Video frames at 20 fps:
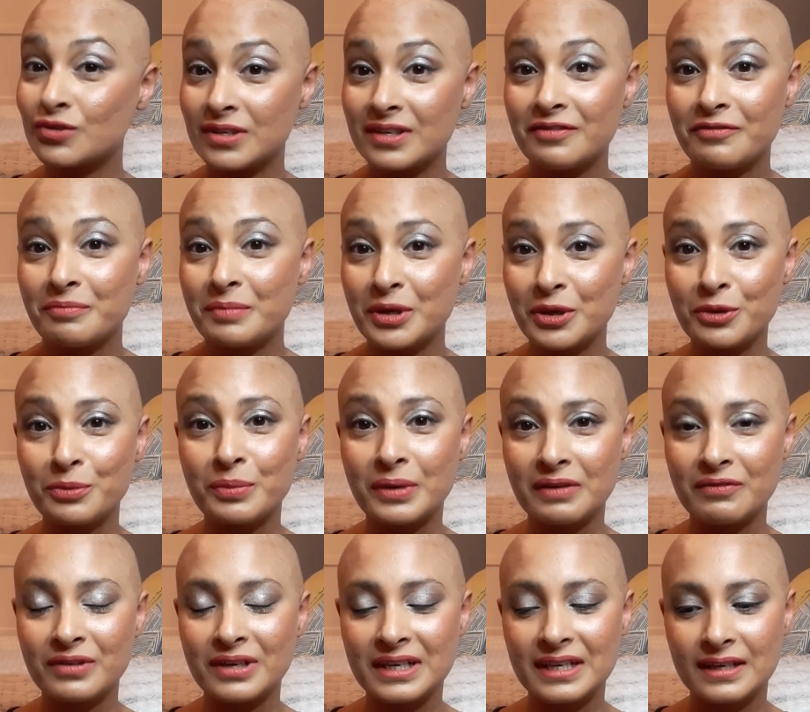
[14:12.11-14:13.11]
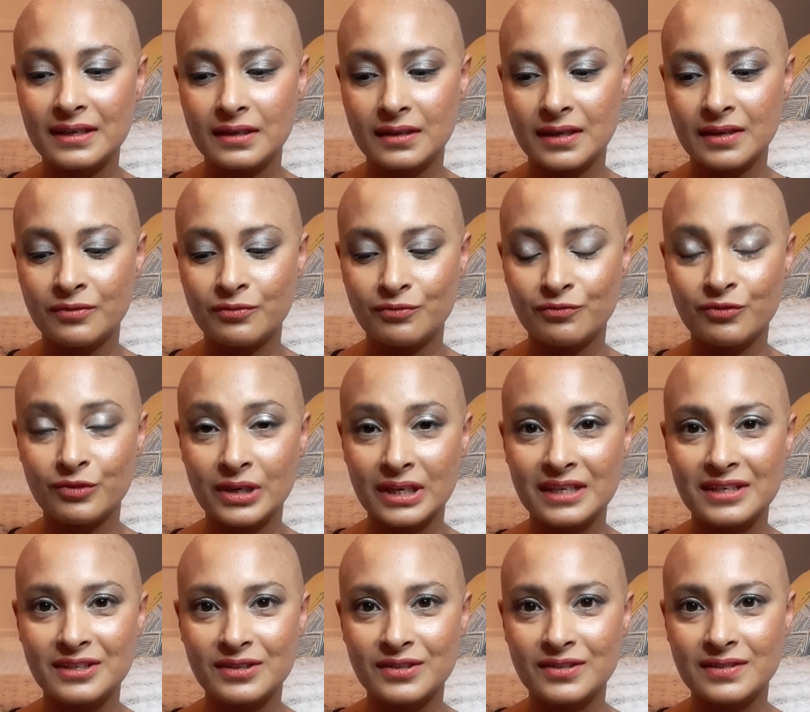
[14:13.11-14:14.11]
lift me up. It really
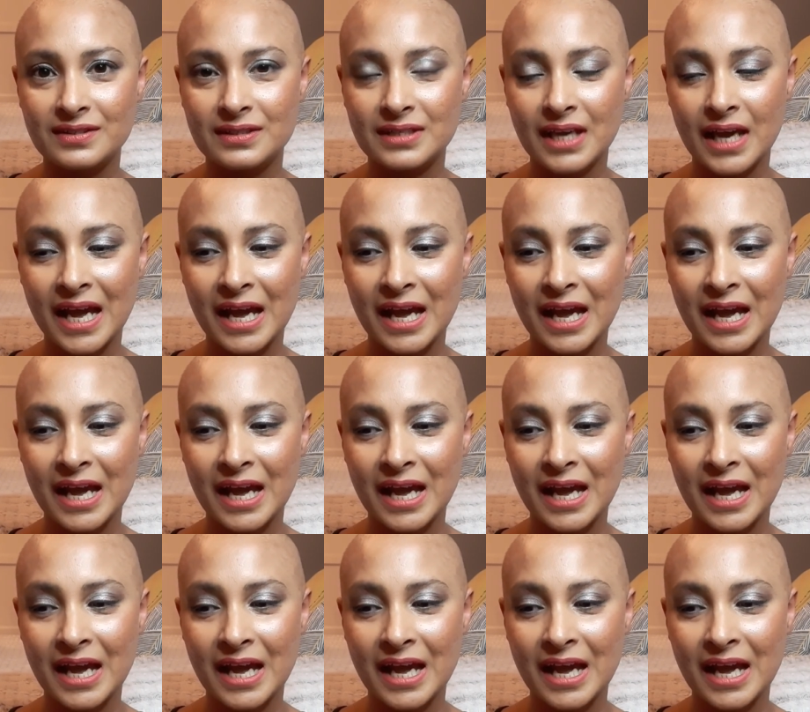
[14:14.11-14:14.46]
does.